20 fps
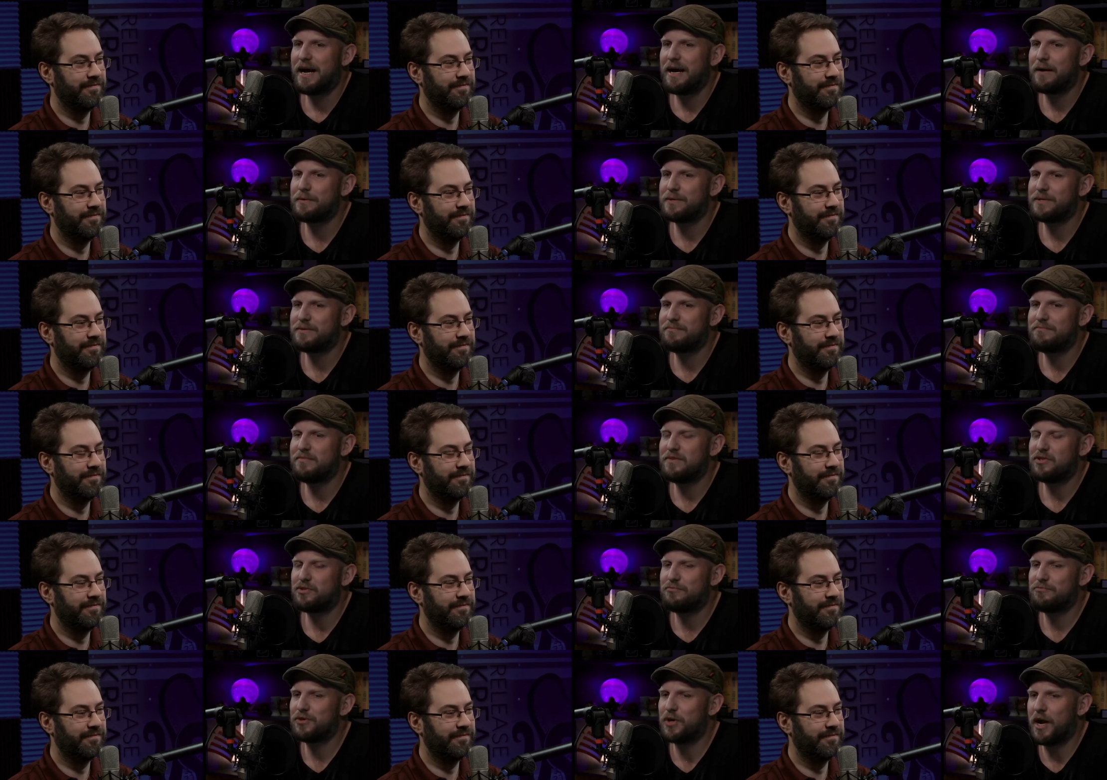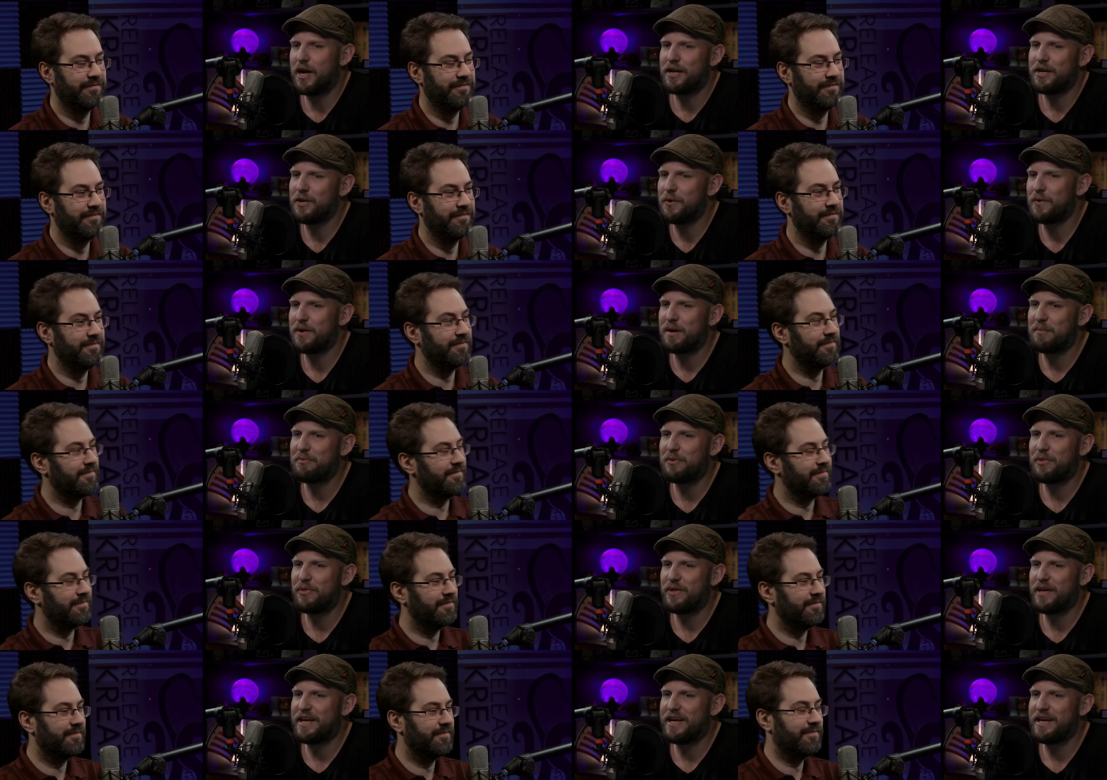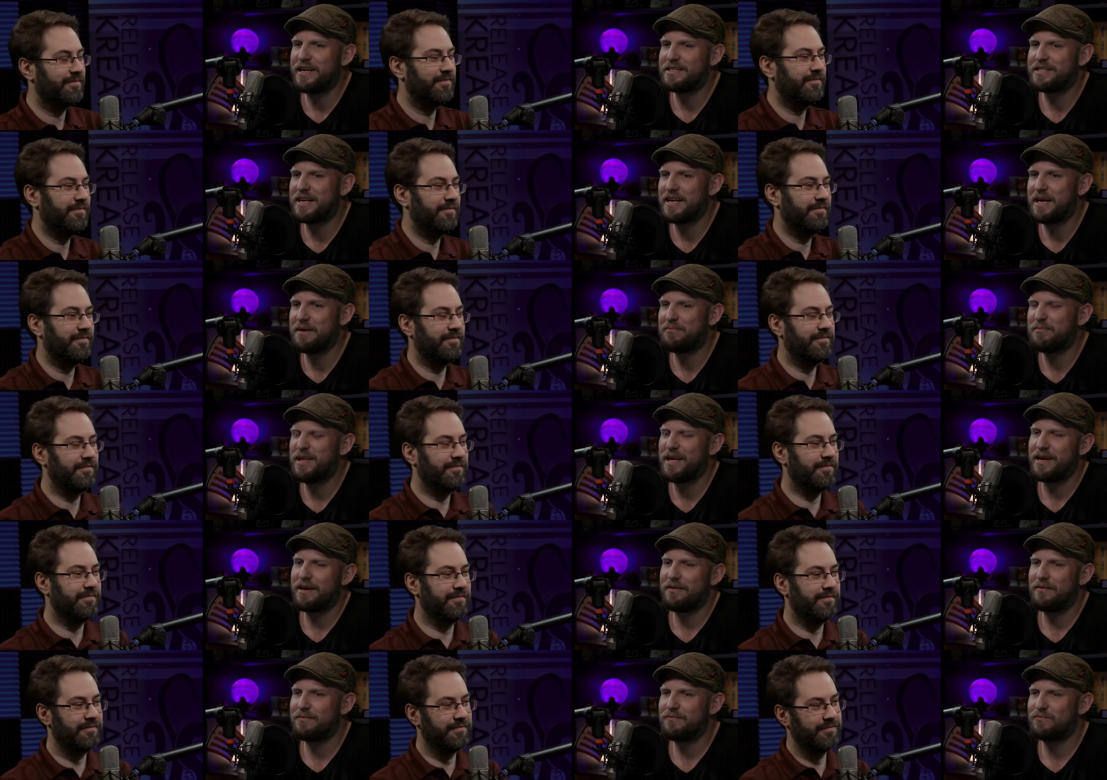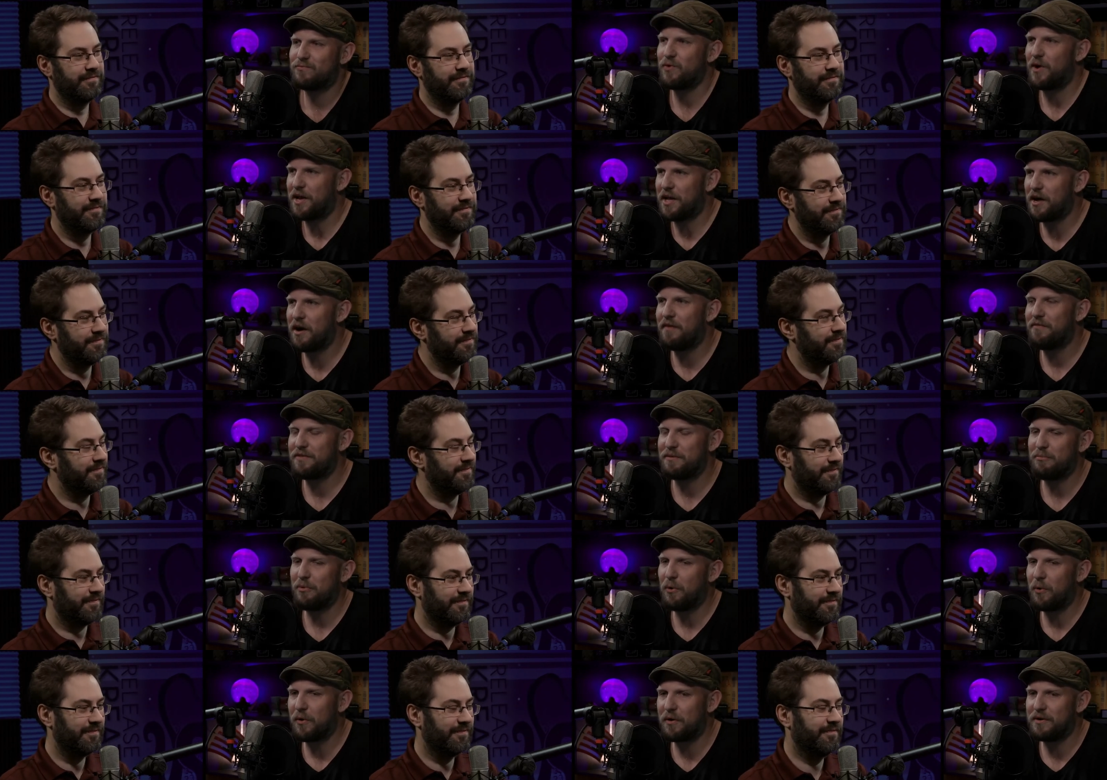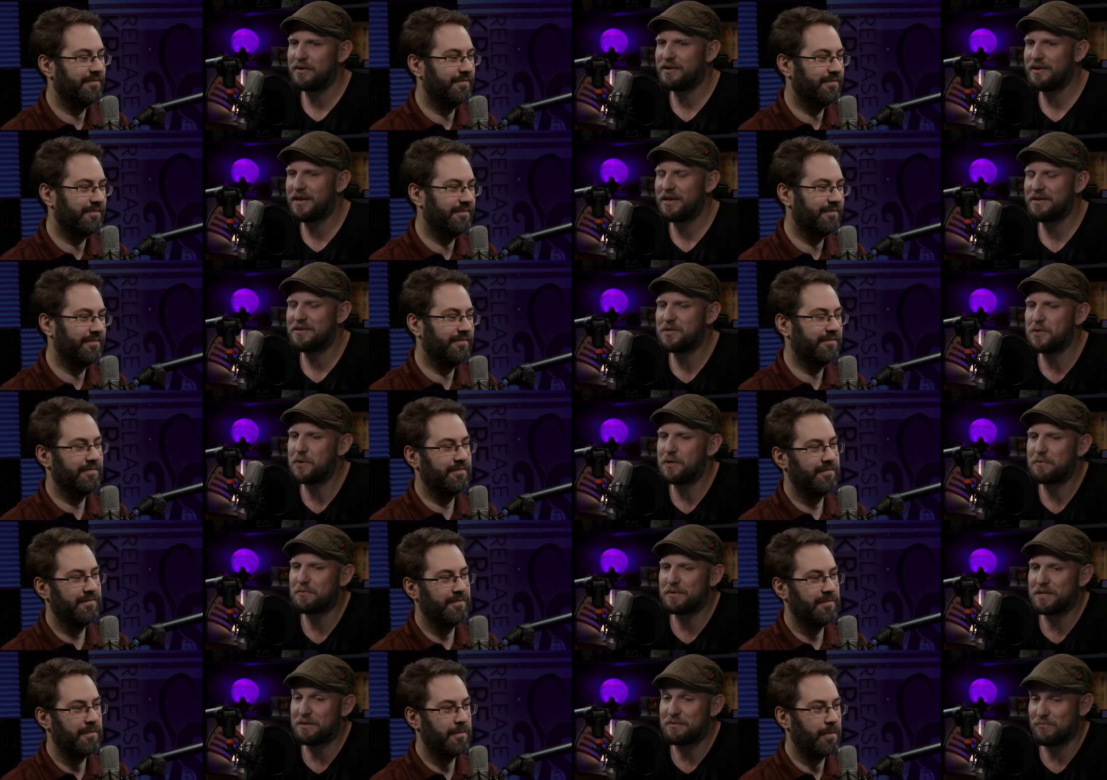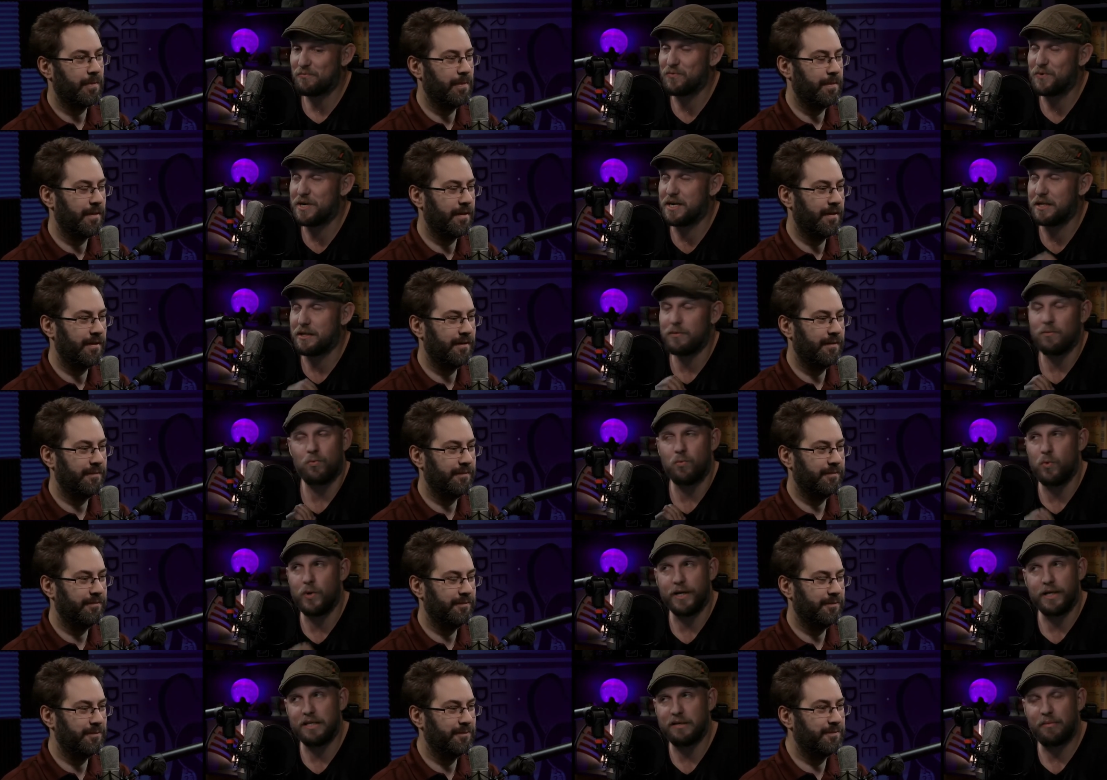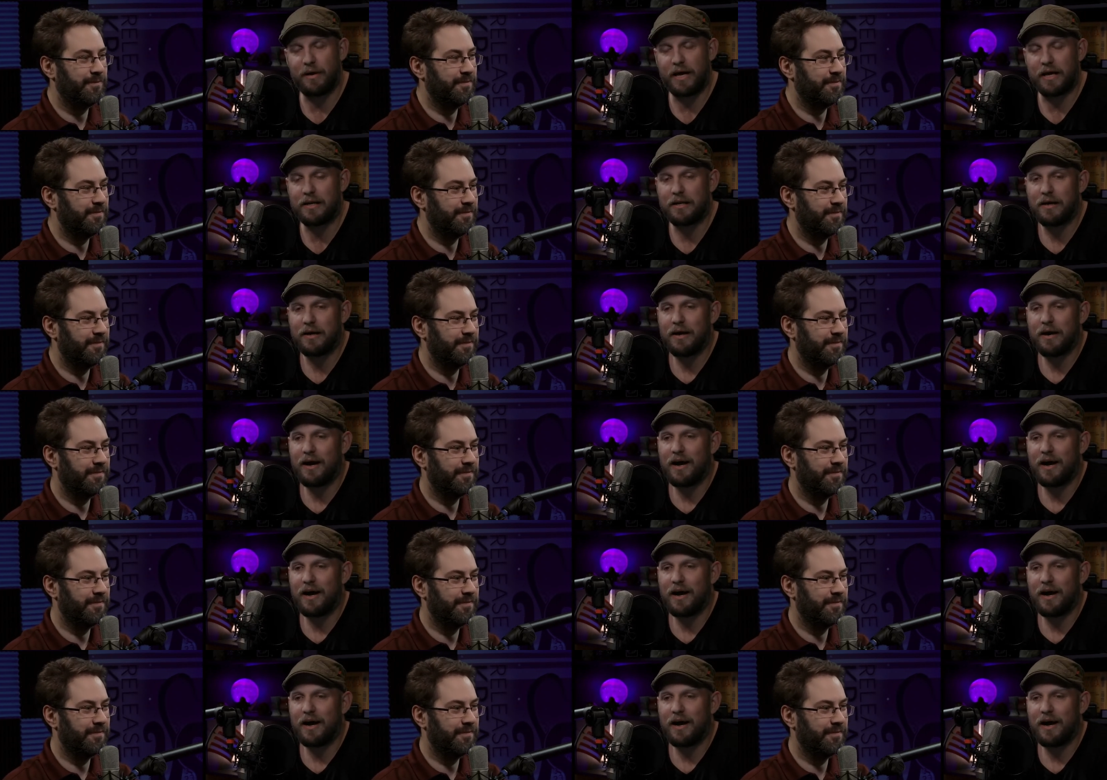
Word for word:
Speaker 1: I was trying to do a couple things, and I kept like running off the board and, and doing really, really, really bad.